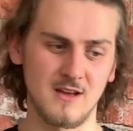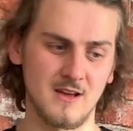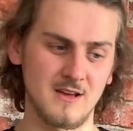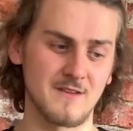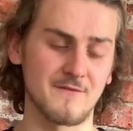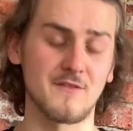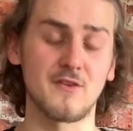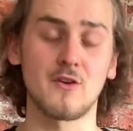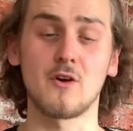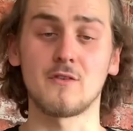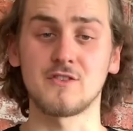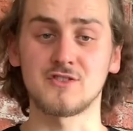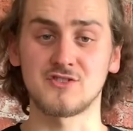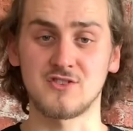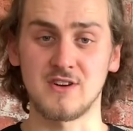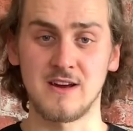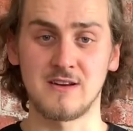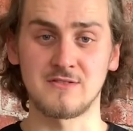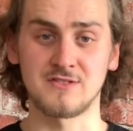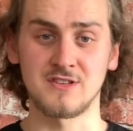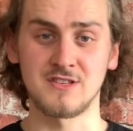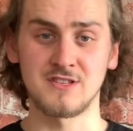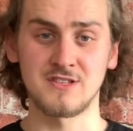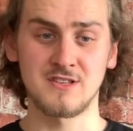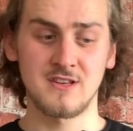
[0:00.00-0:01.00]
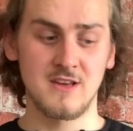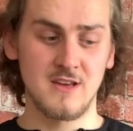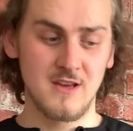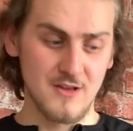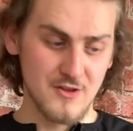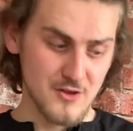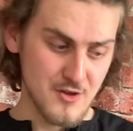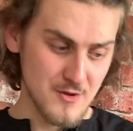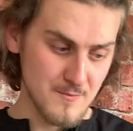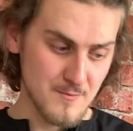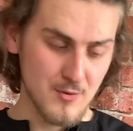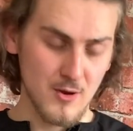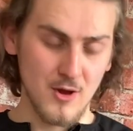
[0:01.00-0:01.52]
If you've got the trousers,
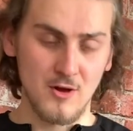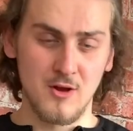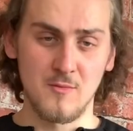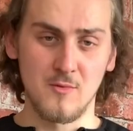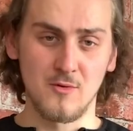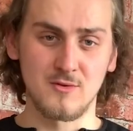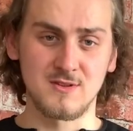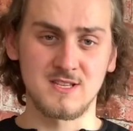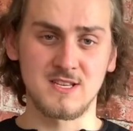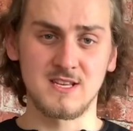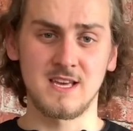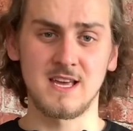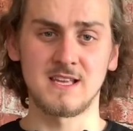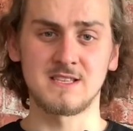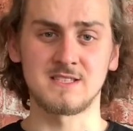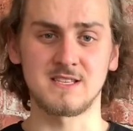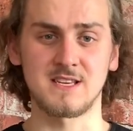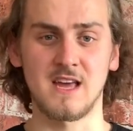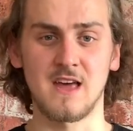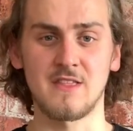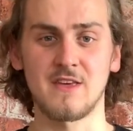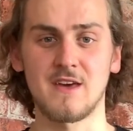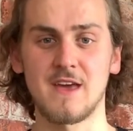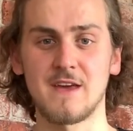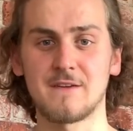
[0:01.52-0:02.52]
you can plug them all in together.